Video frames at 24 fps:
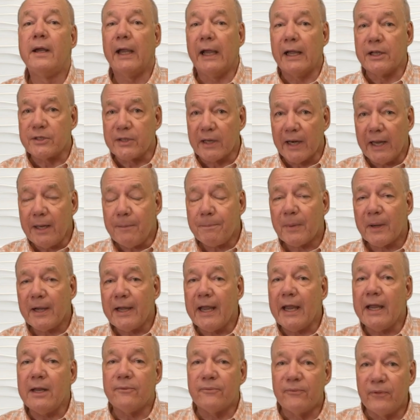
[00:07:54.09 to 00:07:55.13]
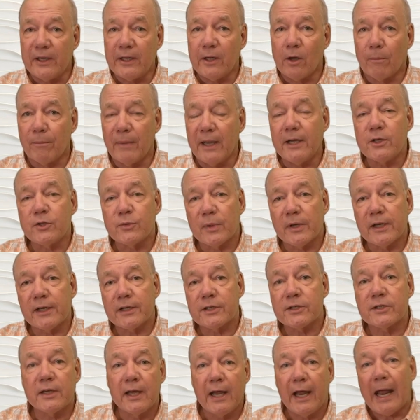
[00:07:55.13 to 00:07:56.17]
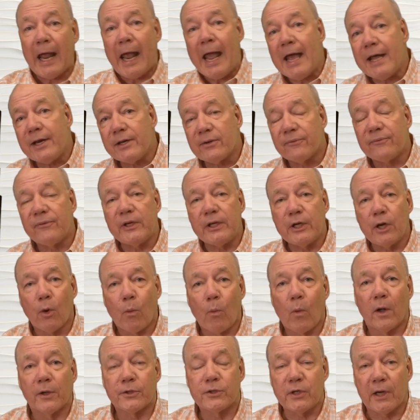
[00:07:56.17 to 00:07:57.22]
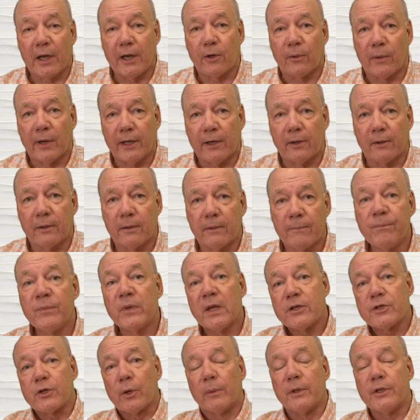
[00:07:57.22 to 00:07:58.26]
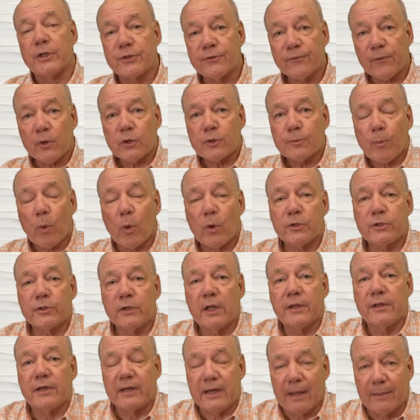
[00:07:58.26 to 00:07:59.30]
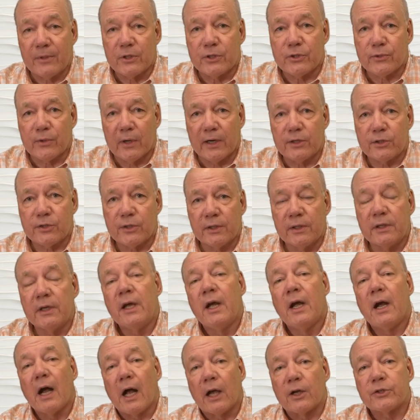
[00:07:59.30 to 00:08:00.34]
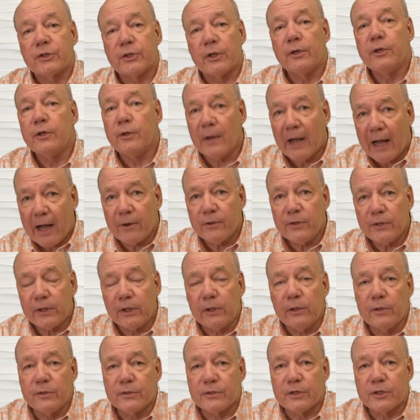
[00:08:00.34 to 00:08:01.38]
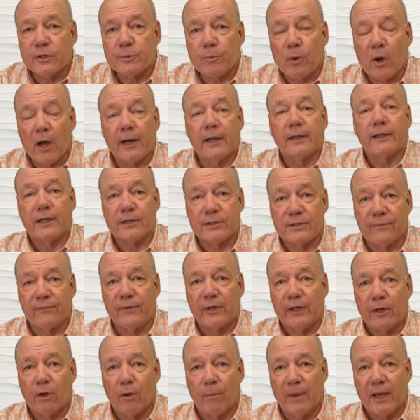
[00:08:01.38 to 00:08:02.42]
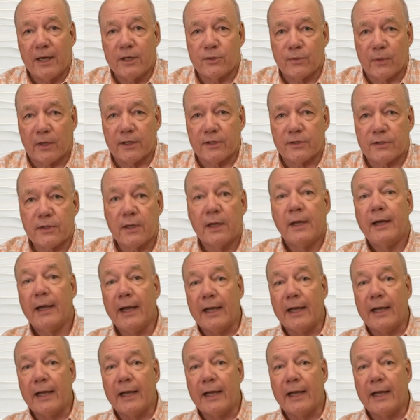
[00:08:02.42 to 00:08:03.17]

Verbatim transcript: It's an 8x8 video matrix and a video wall generator. So in this first portion of the demonstration, I'll show you how you can use this product as a video matrix.